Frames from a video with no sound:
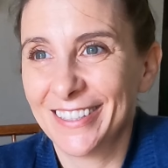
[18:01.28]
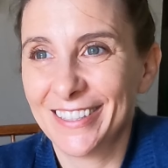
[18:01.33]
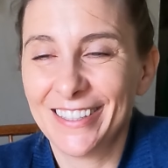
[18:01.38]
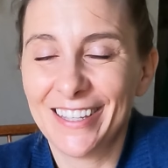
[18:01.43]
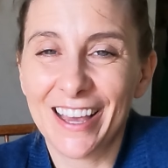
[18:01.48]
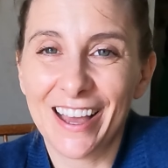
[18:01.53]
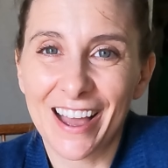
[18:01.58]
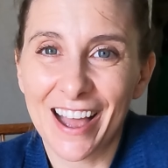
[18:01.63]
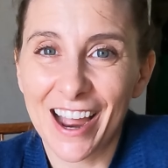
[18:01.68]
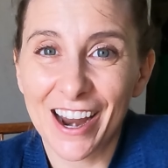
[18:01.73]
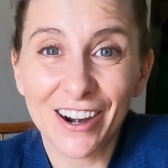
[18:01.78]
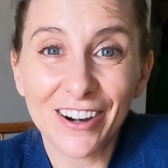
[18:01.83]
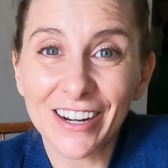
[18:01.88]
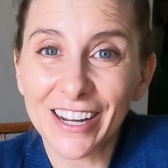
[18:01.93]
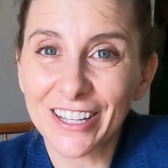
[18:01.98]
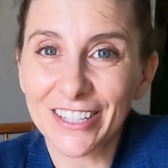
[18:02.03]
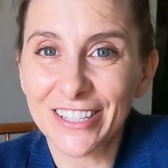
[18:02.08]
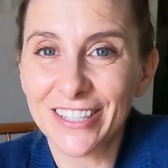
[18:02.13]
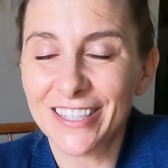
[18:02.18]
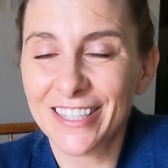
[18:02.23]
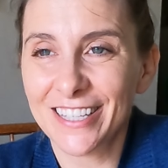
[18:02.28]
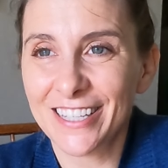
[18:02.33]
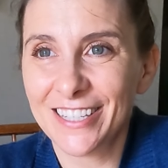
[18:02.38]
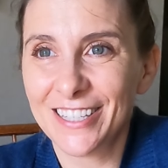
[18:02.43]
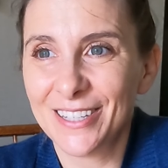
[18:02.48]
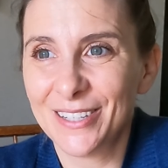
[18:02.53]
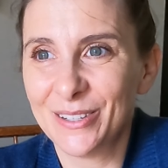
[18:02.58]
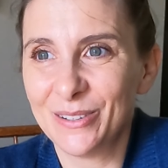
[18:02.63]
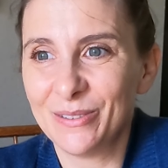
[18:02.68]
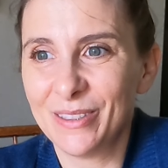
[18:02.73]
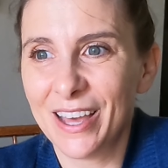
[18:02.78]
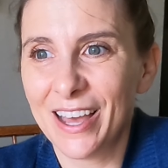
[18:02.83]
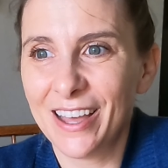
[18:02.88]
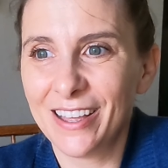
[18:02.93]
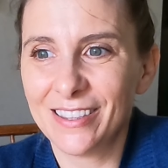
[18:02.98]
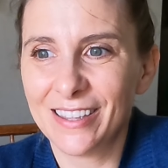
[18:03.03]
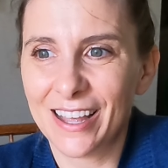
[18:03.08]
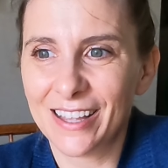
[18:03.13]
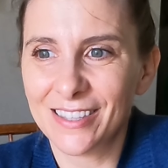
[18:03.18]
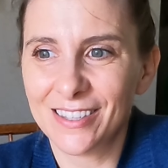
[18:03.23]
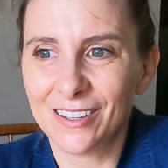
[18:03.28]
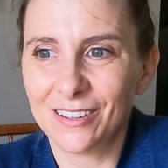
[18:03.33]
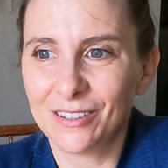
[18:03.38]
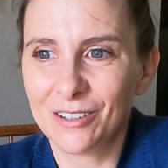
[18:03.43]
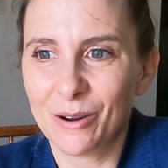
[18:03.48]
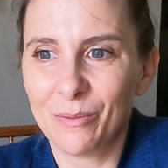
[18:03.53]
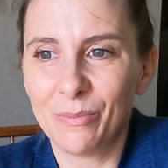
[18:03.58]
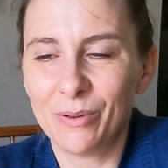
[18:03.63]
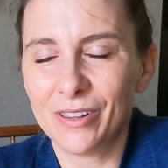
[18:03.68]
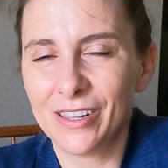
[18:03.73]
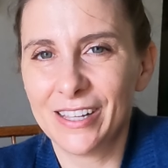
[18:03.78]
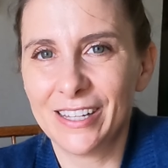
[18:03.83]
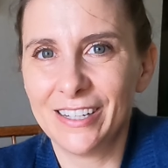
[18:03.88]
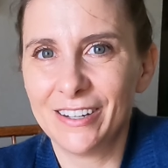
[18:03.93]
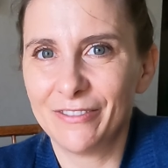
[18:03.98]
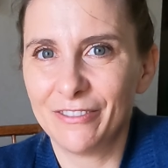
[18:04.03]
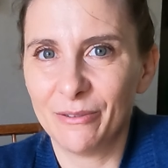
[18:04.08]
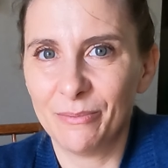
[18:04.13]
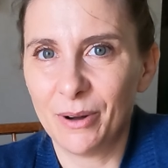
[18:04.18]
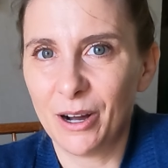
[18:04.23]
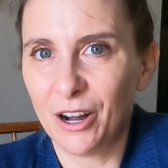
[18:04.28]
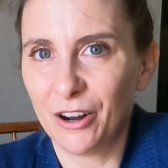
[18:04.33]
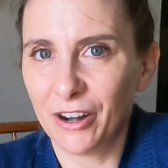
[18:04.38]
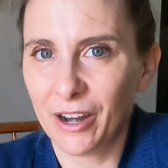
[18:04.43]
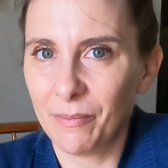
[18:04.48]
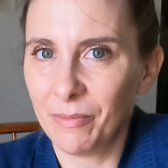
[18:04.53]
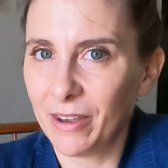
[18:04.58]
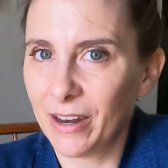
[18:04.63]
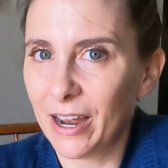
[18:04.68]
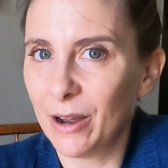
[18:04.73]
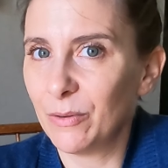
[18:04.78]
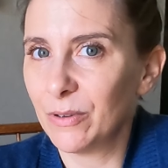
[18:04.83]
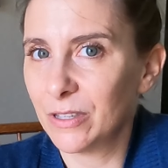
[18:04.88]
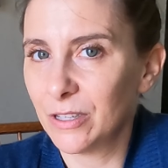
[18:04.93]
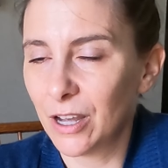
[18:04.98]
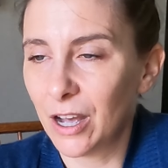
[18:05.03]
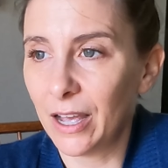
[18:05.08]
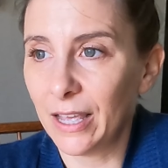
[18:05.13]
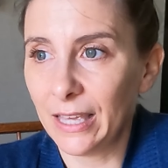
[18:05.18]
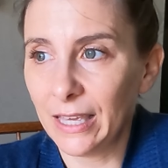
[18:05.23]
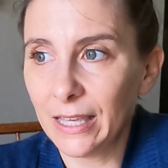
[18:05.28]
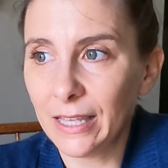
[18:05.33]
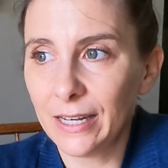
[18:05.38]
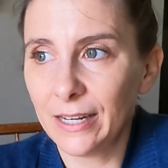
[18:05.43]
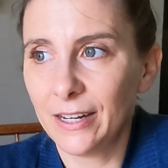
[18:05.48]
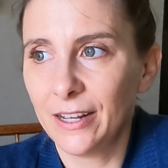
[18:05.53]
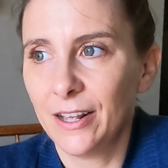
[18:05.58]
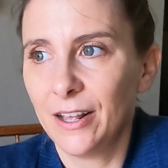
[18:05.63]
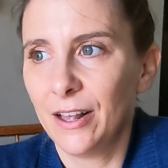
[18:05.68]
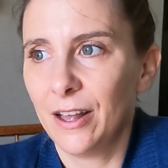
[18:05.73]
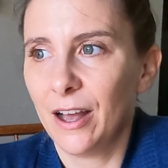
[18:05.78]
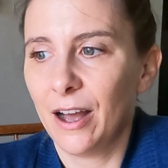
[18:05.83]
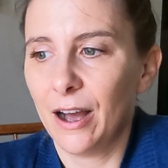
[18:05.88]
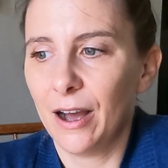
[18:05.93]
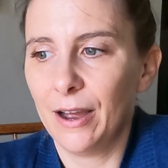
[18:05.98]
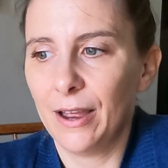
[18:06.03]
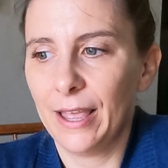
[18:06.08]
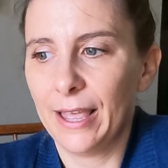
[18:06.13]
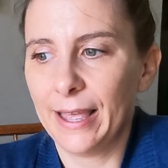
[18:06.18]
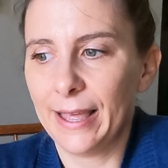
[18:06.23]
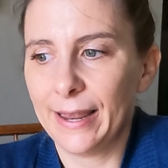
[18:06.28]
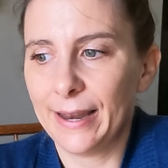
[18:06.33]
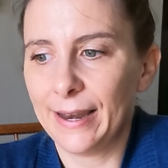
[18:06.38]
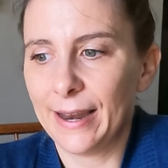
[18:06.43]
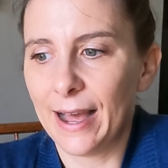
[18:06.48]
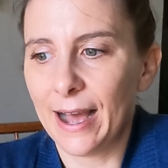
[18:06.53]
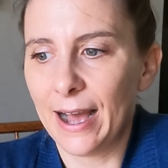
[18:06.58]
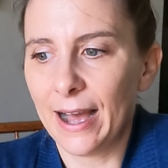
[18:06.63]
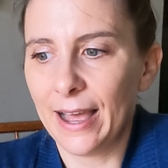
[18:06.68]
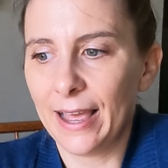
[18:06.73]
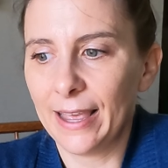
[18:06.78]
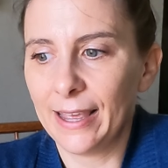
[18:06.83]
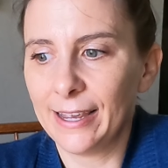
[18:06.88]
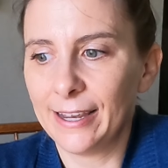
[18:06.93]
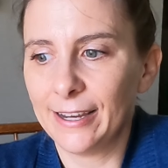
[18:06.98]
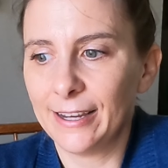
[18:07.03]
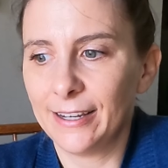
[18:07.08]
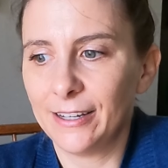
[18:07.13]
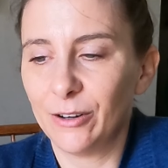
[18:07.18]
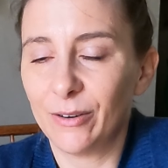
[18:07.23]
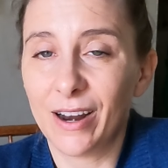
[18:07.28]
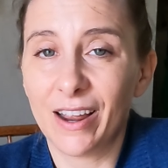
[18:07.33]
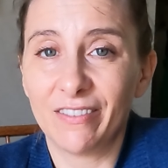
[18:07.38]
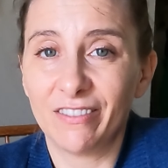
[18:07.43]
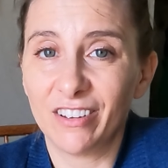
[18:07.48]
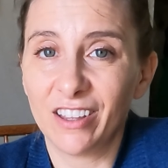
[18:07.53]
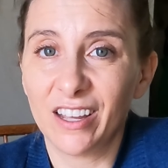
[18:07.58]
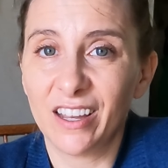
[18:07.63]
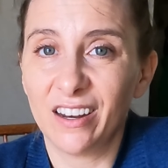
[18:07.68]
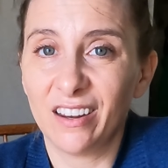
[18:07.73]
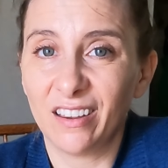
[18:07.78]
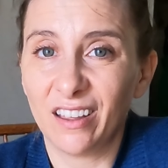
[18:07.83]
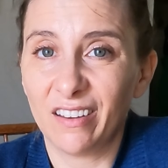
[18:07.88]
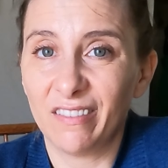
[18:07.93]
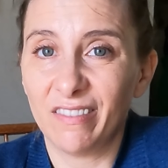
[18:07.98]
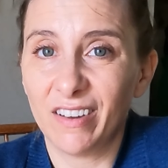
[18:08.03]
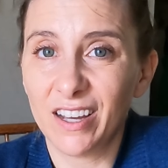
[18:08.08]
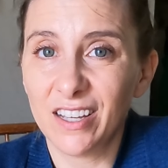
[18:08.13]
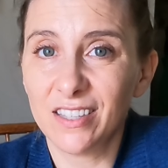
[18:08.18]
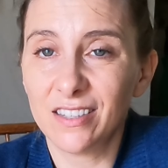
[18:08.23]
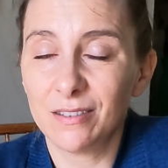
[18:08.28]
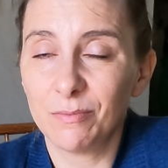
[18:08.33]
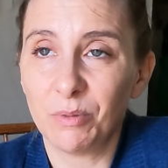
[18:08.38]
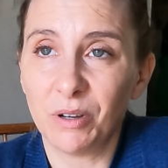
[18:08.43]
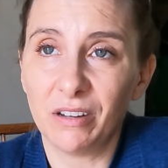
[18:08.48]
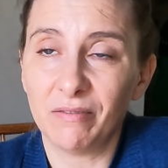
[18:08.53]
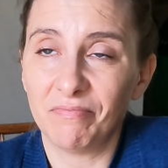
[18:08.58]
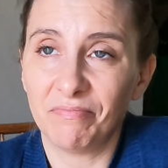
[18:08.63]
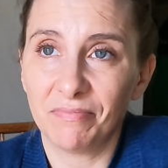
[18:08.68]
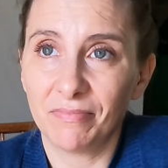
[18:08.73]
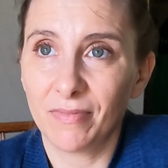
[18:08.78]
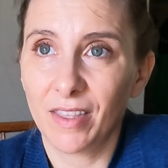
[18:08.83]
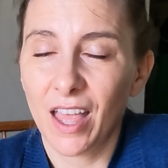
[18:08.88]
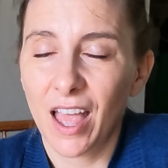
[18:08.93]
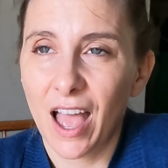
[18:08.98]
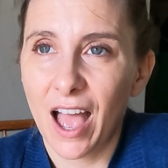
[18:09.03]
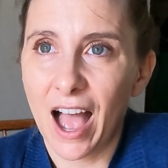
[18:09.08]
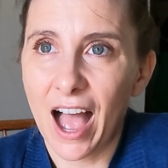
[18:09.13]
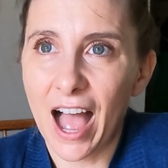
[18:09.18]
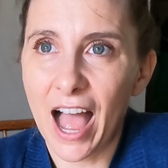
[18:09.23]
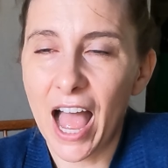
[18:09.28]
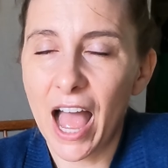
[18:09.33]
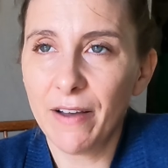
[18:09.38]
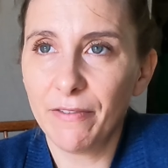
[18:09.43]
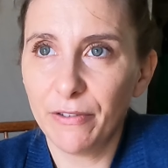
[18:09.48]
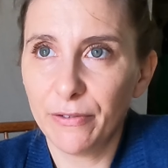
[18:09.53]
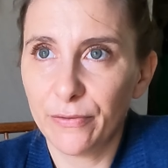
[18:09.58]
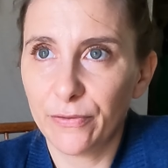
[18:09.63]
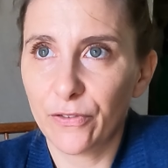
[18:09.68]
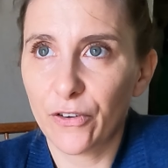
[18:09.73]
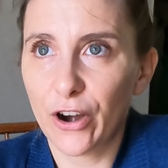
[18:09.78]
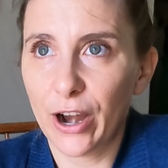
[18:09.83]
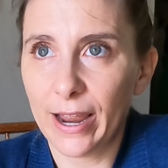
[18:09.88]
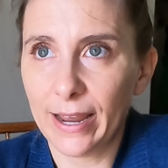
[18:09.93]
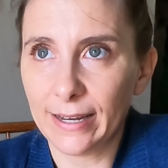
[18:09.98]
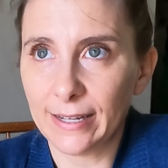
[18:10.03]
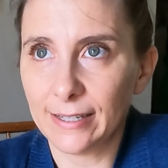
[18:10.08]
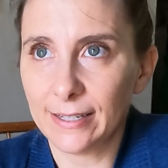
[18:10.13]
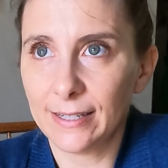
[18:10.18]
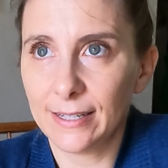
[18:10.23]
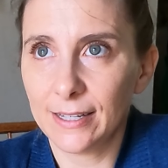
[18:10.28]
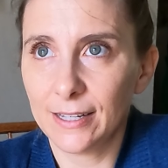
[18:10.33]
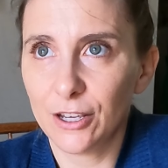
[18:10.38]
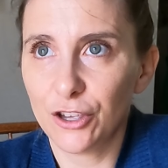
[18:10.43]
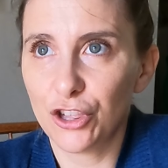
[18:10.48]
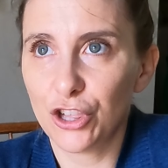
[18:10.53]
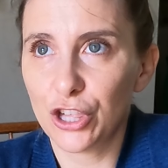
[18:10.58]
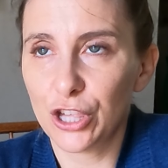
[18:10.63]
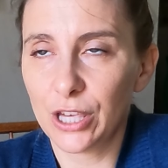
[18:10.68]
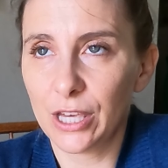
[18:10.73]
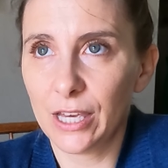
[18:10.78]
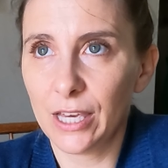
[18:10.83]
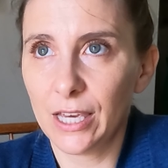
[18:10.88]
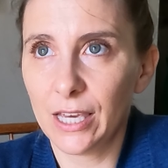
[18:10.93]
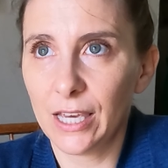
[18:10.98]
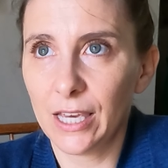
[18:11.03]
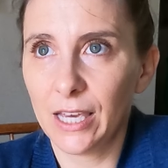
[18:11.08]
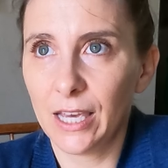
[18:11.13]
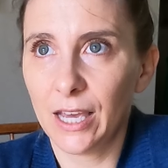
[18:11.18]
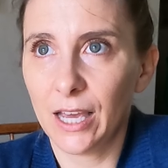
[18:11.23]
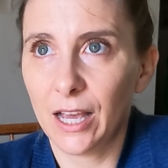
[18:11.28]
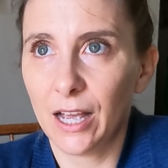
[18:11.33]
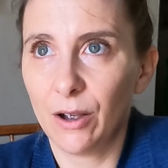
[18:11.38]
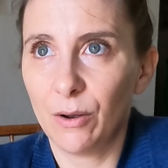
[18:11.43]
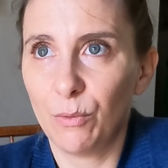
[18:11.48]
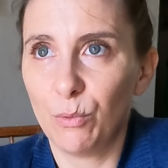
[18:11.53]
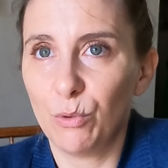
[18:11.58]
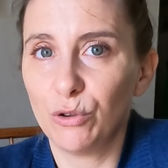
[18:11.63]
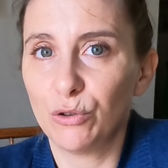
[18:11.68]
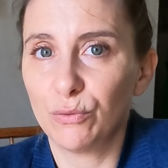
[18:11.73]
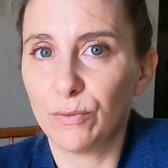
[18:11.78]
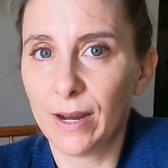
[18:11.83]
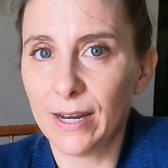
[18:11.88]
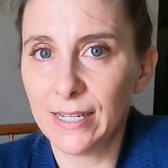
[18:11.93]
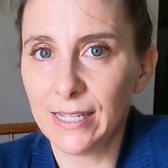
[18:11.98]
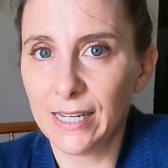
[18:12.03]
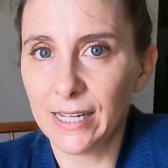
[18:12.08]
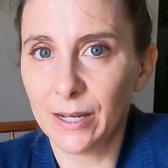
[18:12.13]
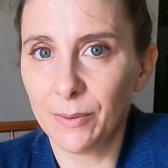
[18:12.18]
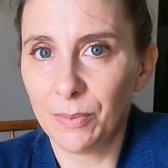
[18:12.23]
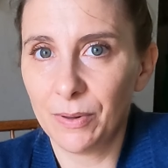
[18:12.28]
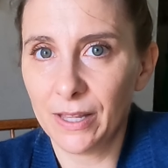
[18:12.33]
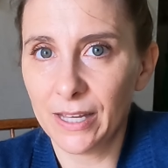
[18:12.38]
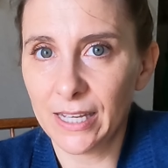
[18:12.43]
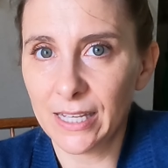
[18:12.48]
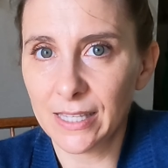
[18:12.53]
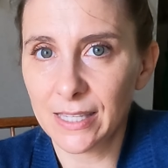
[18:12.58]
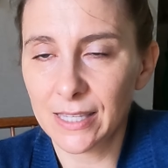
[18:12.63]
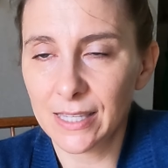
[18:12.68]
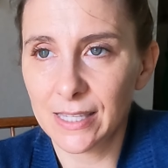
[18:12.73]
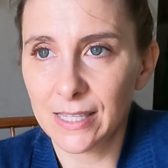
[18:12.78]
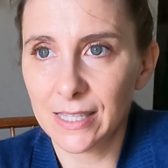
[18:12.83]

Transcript: yeah, hire an agency to do that. That's a completely different ballgame that I was not in, and I don't have really any advice, but I have a friend. She was renting a place.